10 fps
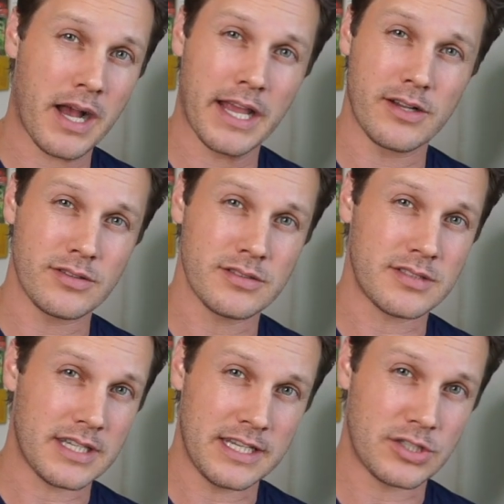
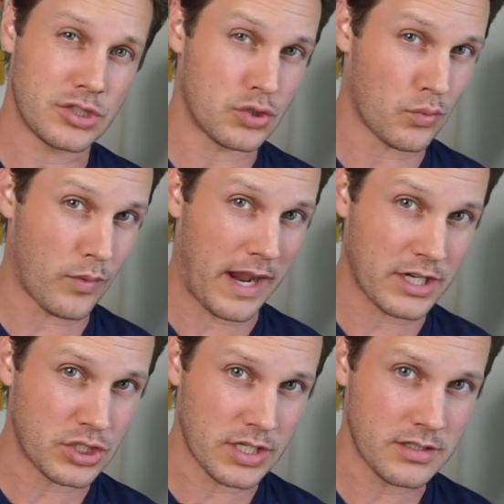miles each
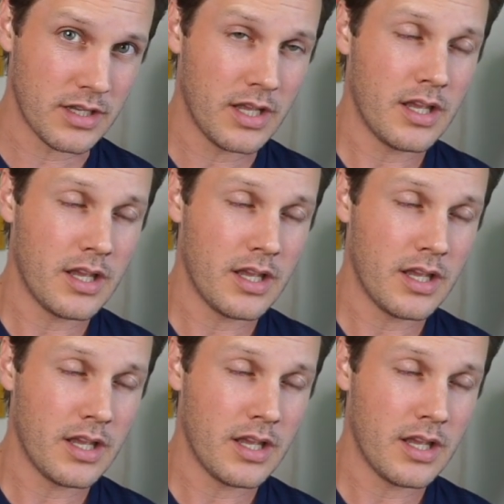direction